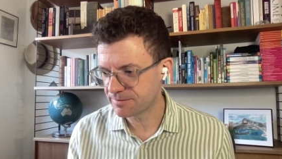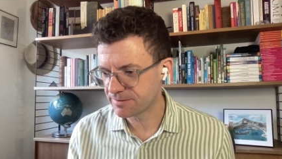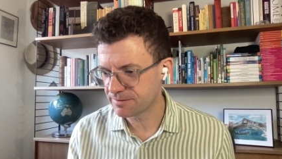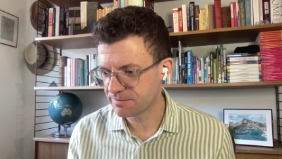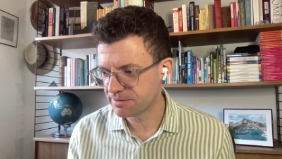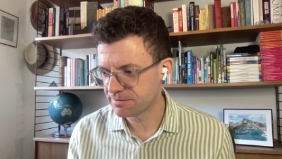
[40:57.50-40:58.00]

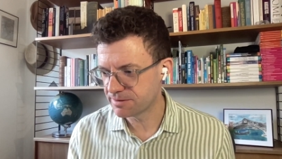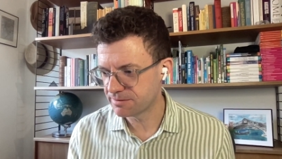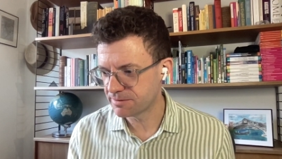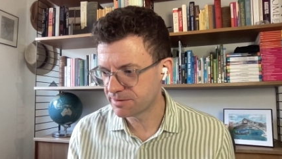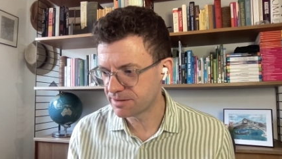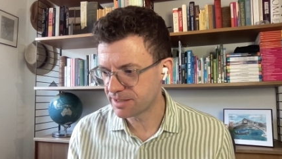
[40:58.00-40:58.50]
We
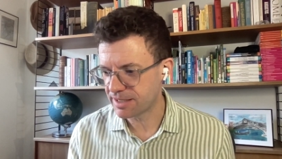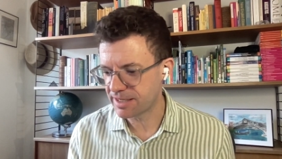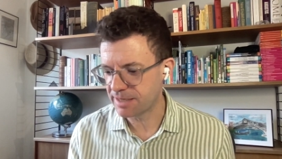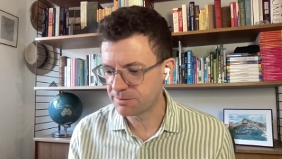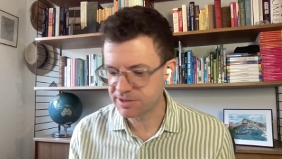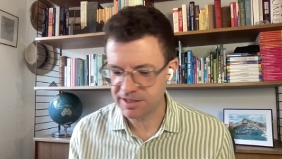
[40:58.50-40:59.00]
were
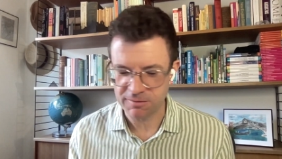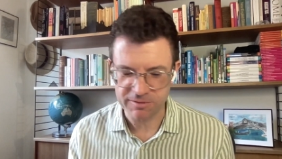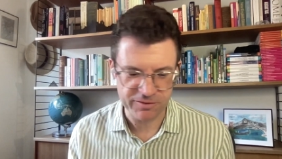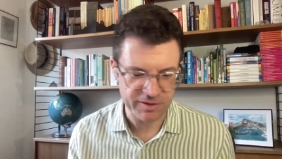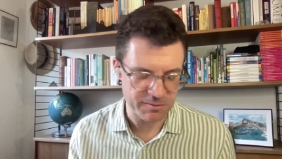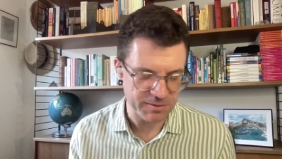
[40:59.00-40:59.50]
able to help with
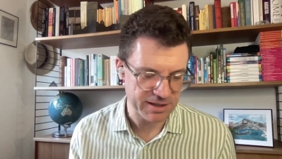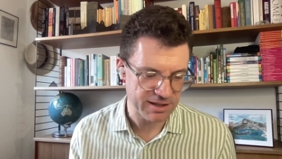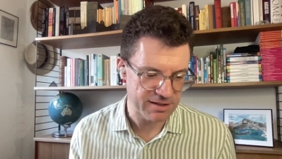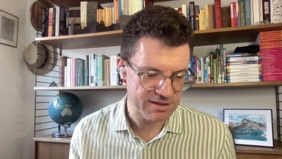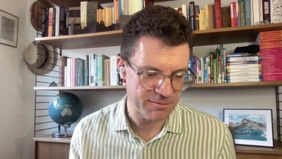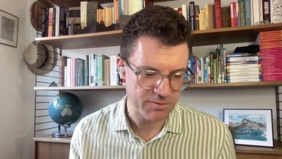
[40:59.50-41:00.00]

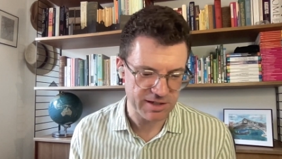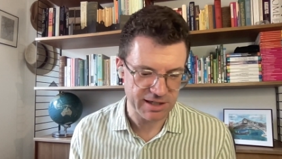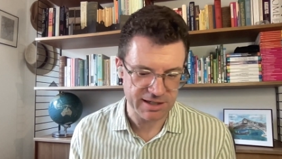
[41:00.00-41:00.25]
filming something